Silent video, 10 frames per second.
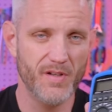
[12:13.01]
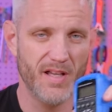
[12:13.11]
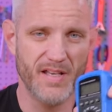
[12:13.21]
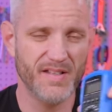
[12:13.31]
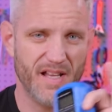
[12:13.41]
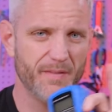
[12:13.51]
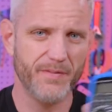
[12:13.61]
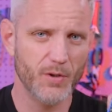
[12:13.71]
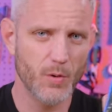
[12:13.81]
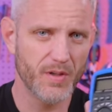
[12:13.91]
You get into like
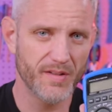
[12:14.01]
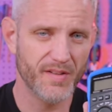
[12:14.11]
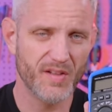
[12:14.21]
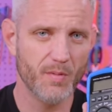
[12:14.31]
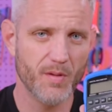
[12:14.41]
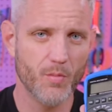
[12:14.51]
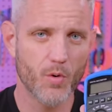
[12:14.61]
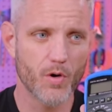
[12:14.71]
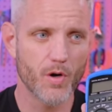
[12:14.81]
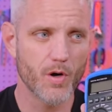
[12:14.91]
Fluke and some of the
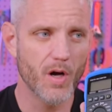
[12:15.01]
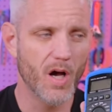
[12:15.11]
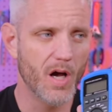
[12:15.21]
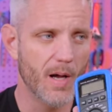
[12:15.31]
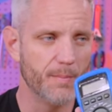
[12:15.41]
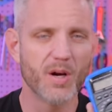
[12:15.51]
more um,